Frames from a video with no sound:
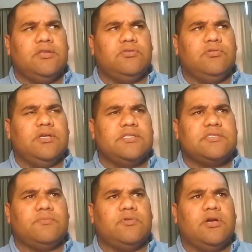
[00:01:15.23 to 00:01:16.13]
do hit
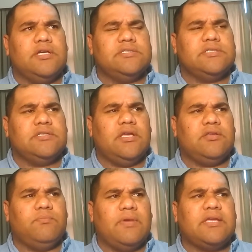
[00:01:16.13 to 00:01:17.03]
some guys
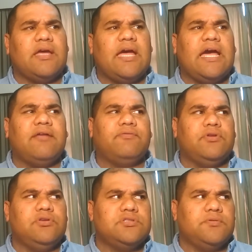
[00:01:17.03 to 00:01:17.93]
and make it hard for
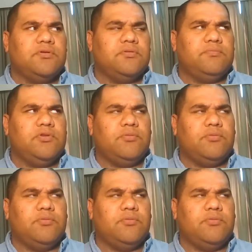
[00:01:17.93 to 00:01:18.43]
you to